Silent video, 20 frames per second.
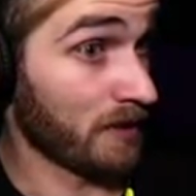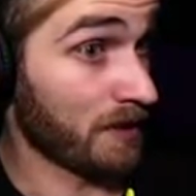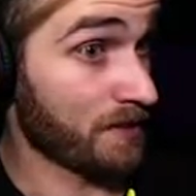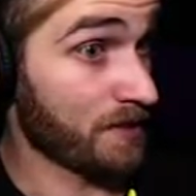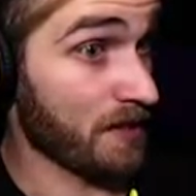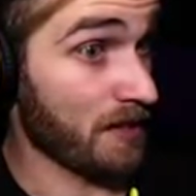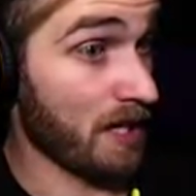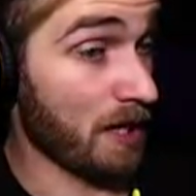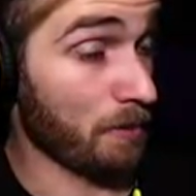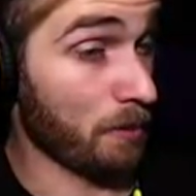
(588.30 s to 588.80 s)

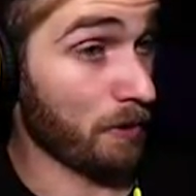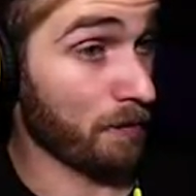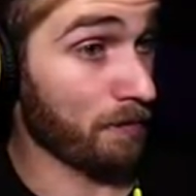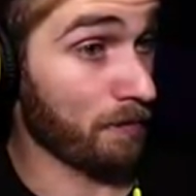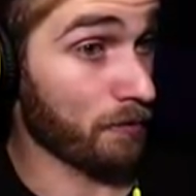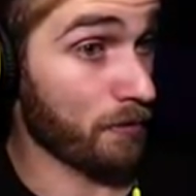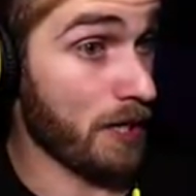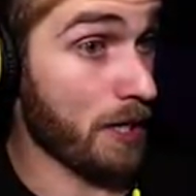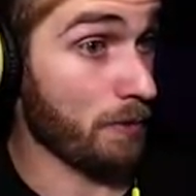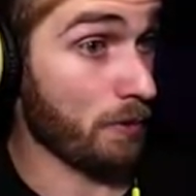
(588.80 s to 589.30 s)
It's a lot more
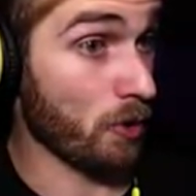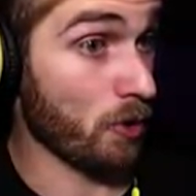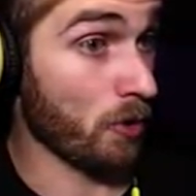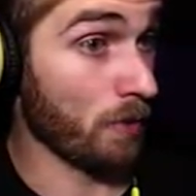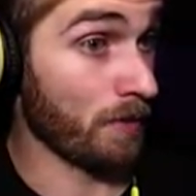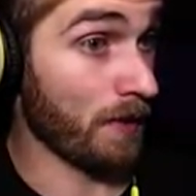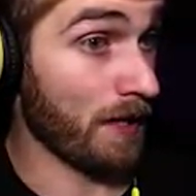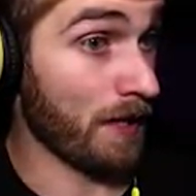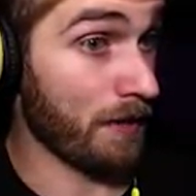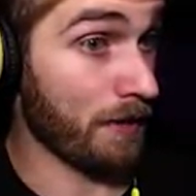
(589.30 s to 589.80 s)
free
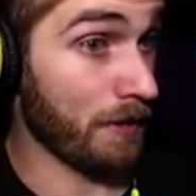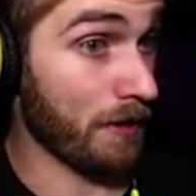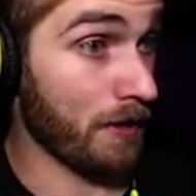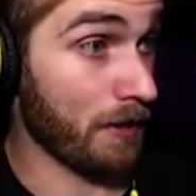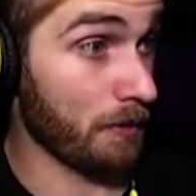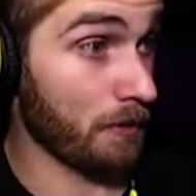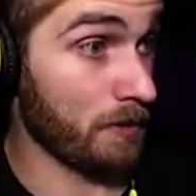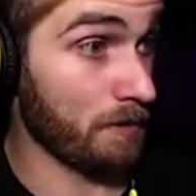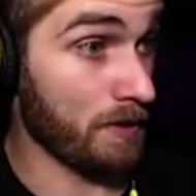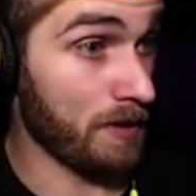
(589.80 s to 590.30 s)
roam than I
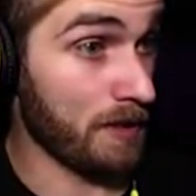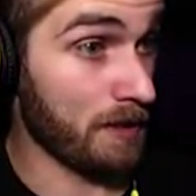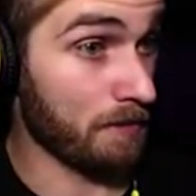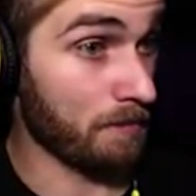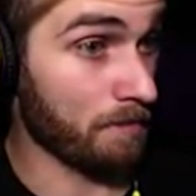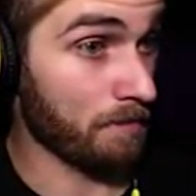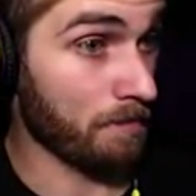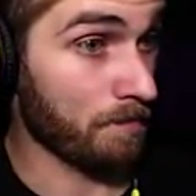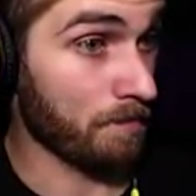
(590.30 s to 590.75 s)
thought it would be.